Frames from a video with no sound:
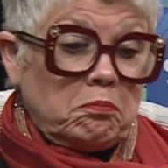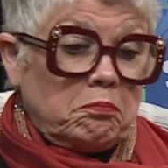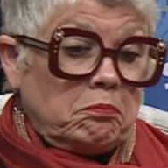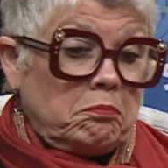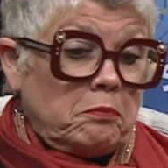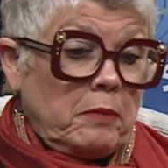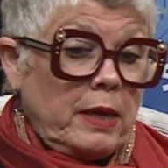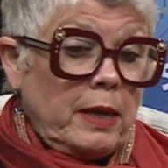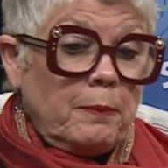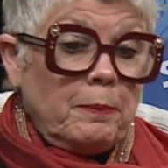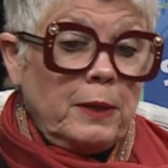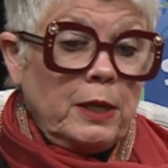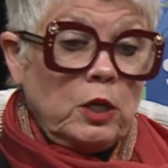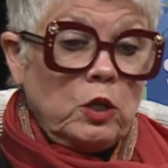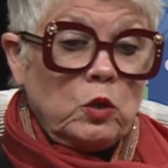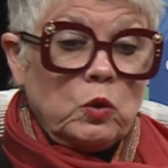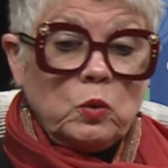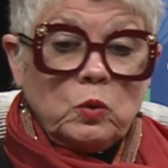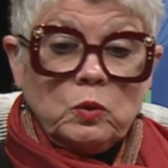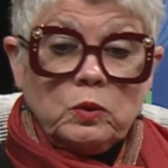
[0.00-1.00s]
Maybe
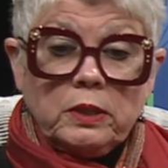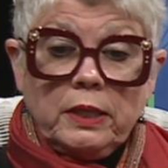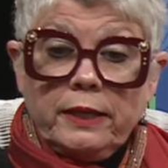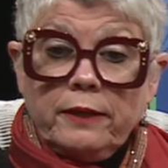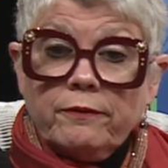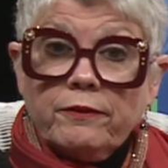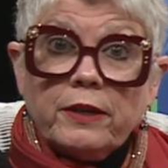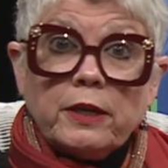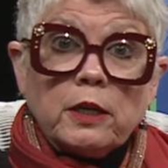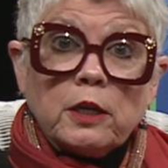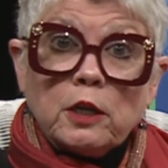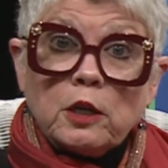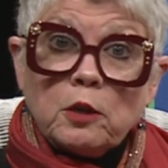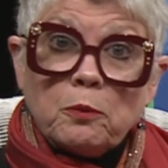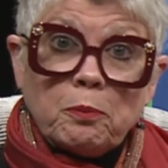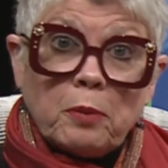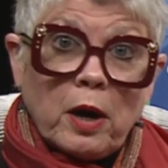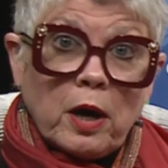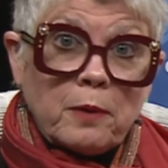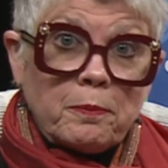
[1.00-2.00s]
you live in an
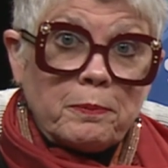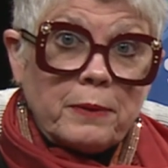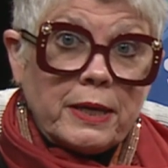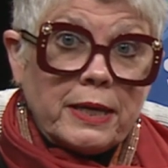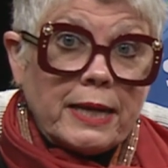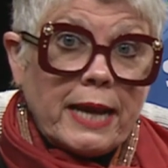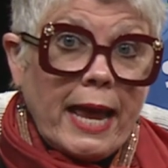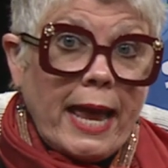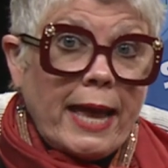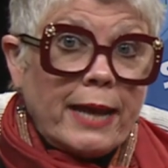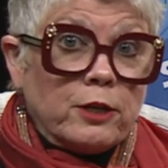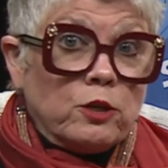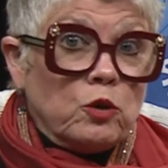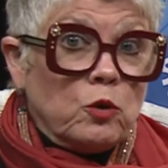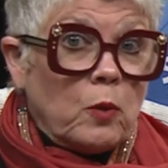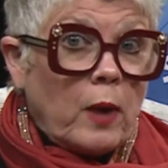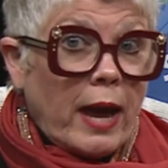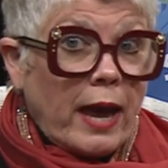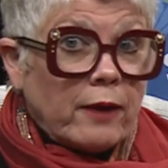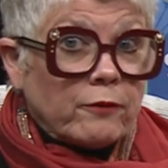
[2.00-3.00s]
apartment and
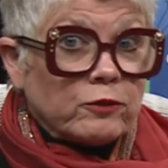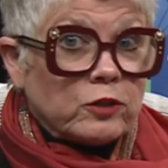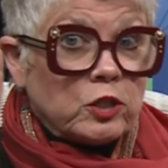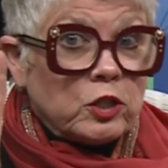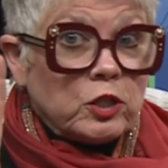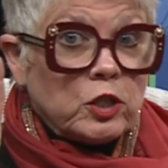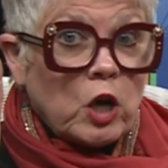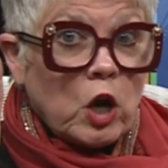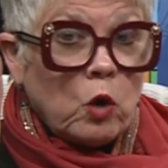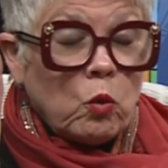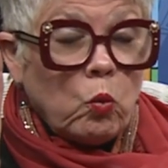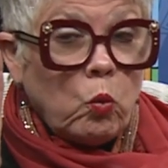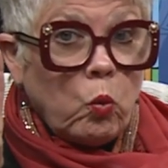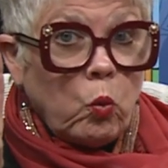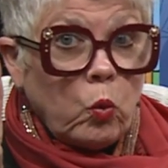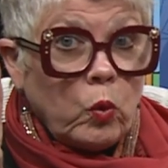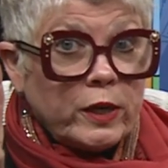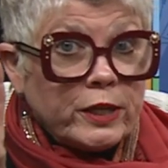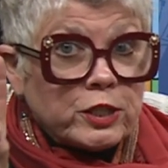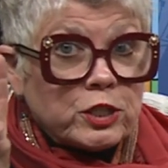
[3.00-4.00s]
you have to know
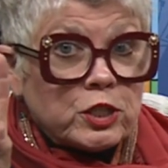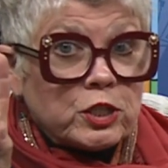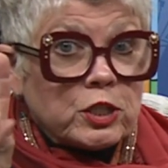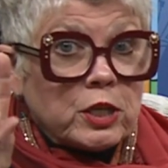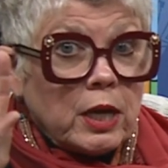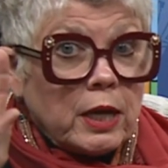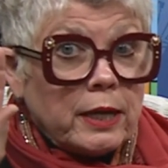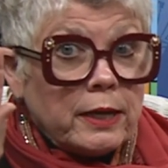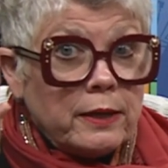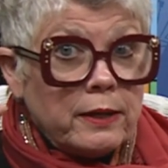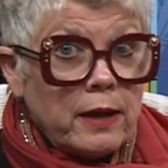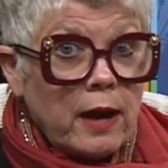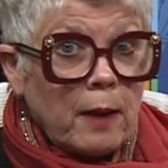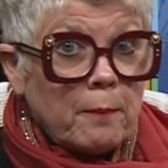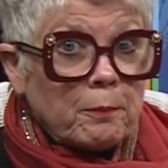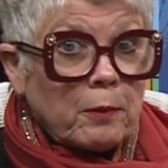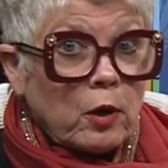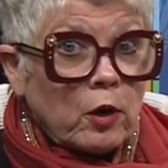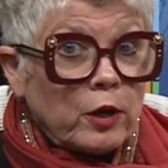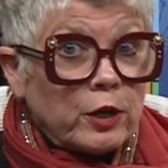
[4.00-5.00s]
which
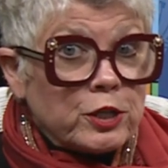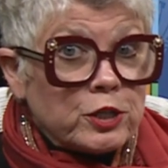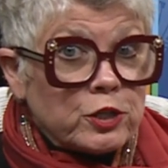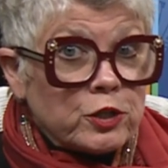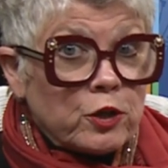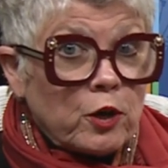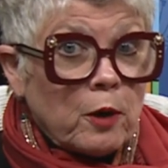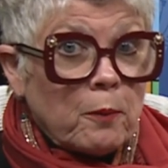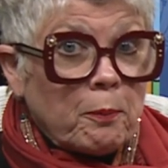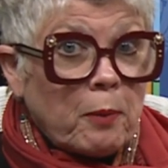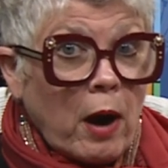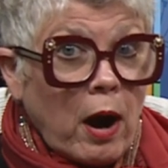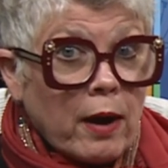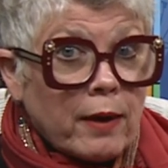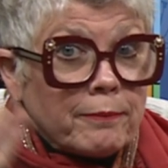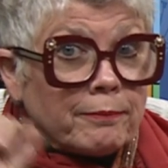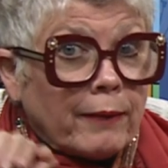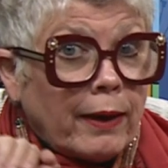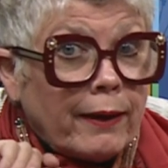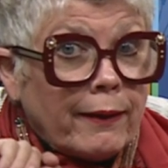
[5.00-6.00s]
number is your
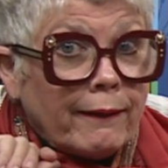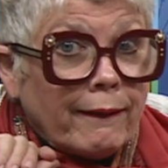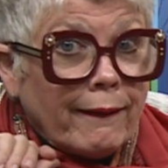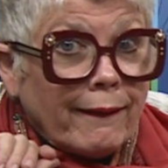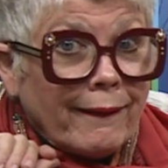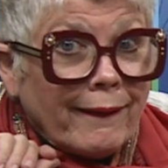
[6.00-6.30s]
apartment.